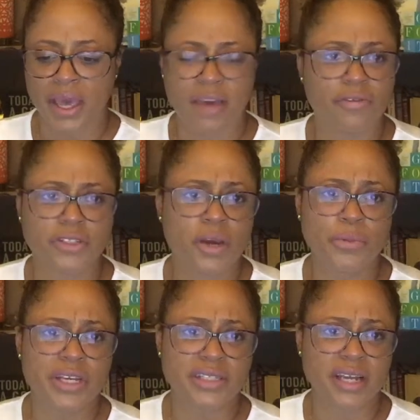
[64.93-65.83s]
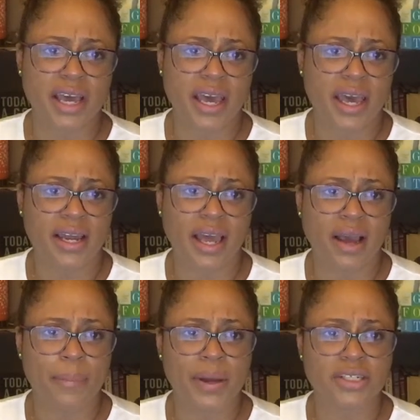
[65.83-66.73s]
And for some reason, I had
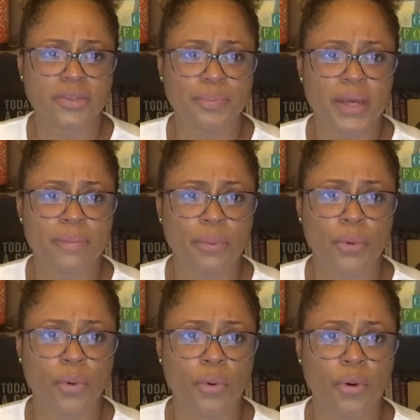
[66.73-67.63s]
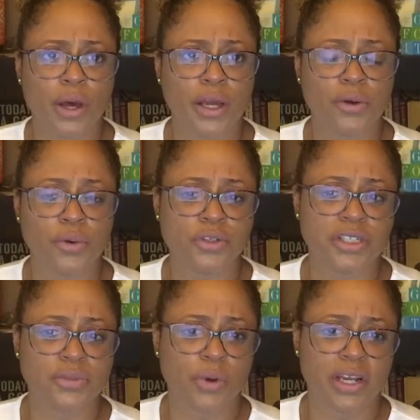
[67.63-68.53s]
like a bunch of people on who
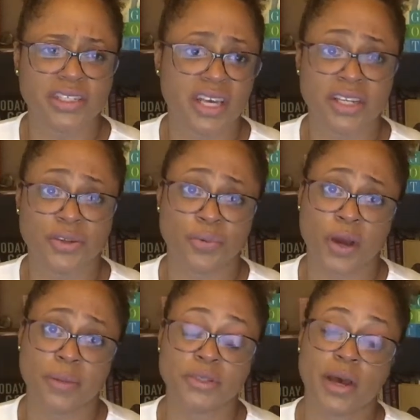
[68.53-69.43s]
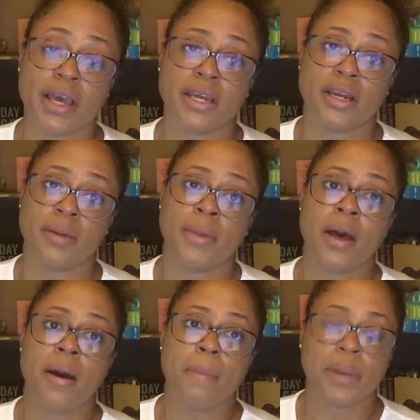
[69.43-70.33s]
just wanted to interrupt. So I ended up
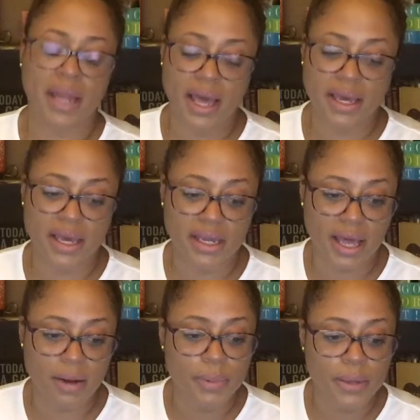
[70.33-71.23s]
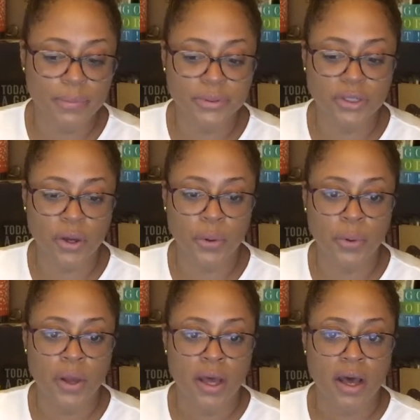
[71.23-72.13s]
blocking a lot of people.
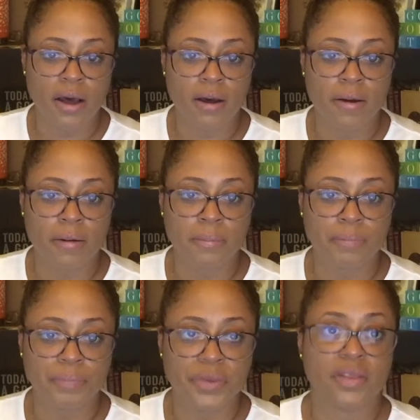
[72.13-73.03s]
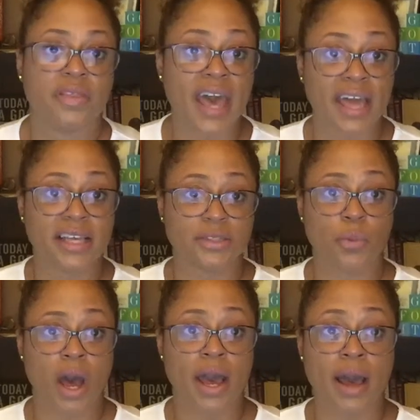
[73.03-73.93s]
So that is
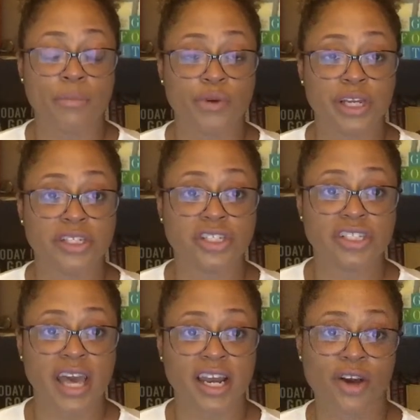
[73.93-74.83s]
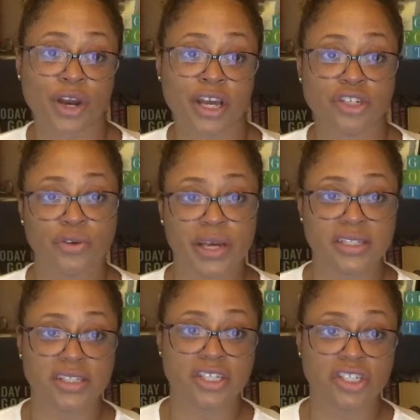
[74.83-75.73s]
why I'm really just kind of going to
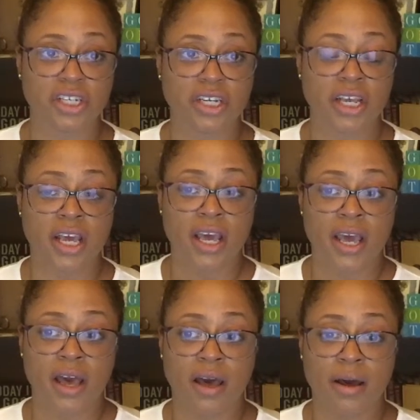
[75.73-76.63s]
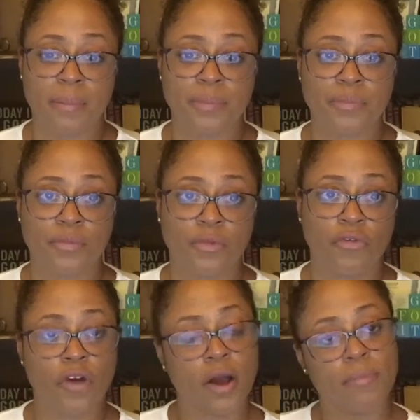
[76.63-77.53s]
transition
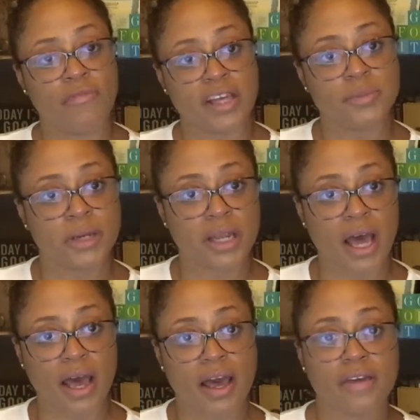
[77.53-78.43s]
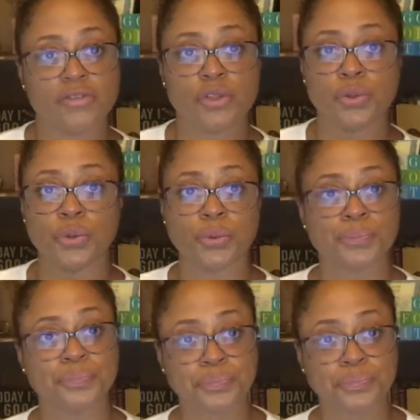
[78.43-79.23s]
from Facebook Live to